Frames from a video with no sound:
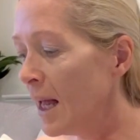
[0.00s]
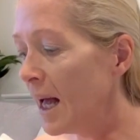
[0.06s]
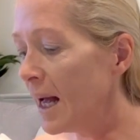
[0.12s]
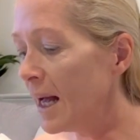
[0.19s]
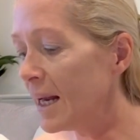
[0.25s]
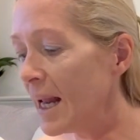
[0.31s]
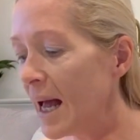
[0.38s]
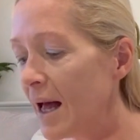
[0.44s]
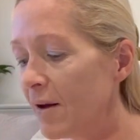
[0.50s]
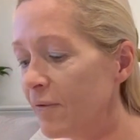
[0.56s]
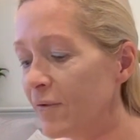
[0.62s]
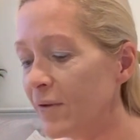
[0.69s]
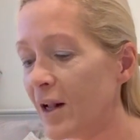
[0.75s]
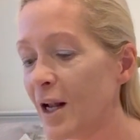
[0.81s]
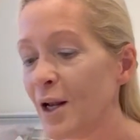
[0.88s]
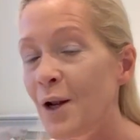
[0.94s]
And I
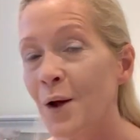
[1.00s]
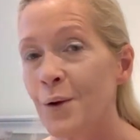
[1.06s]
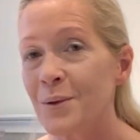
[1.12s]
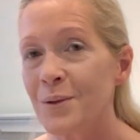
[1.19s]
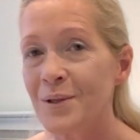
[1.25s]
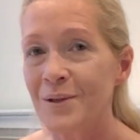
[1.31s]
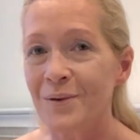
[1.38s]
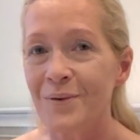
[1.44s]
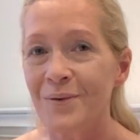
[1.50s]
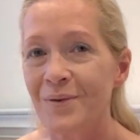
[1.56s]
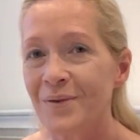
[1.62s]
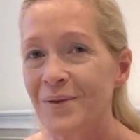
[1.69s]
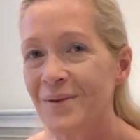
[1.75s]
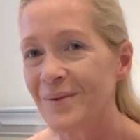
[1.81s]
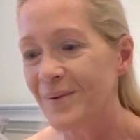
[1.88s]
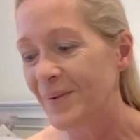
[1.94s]
have lots of
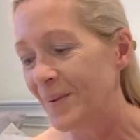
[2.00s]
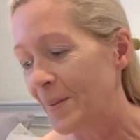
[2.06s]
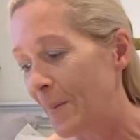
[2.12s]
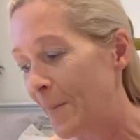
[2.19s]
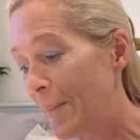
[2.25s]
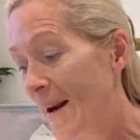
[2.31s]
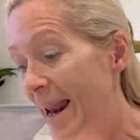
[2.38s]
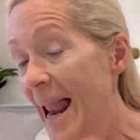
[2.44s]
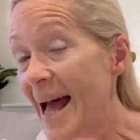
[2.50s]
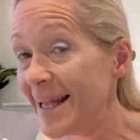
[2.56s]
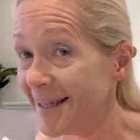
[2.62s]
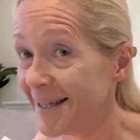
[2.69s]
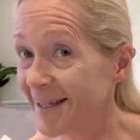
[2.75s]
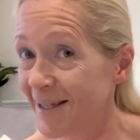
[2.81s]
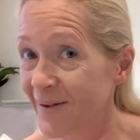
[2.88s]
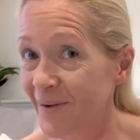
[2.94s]

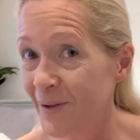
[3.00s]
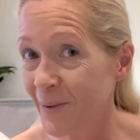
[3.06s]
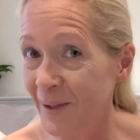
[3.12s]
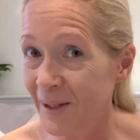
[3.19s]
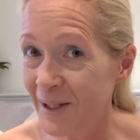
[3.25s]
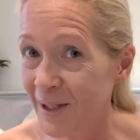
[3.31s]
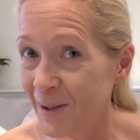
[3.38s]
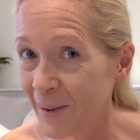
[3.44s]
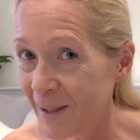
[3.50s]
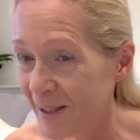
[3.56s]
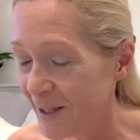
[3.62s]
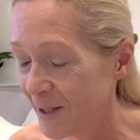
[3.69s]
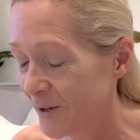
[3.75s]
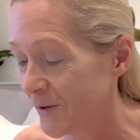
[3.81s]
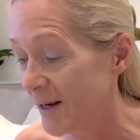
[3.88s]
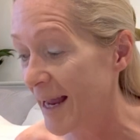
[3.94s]
plans for
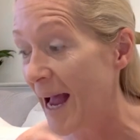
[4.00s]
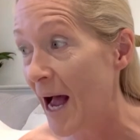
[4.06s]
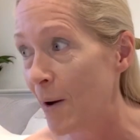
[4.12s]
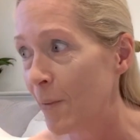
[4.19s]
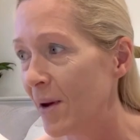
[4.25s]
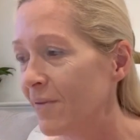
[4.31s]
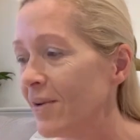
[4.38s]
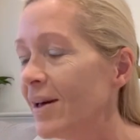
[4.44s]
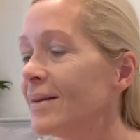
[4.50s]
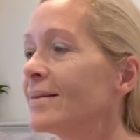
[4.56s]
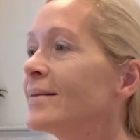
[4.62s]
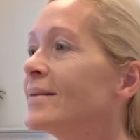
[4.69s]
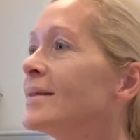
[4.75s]
2023, however,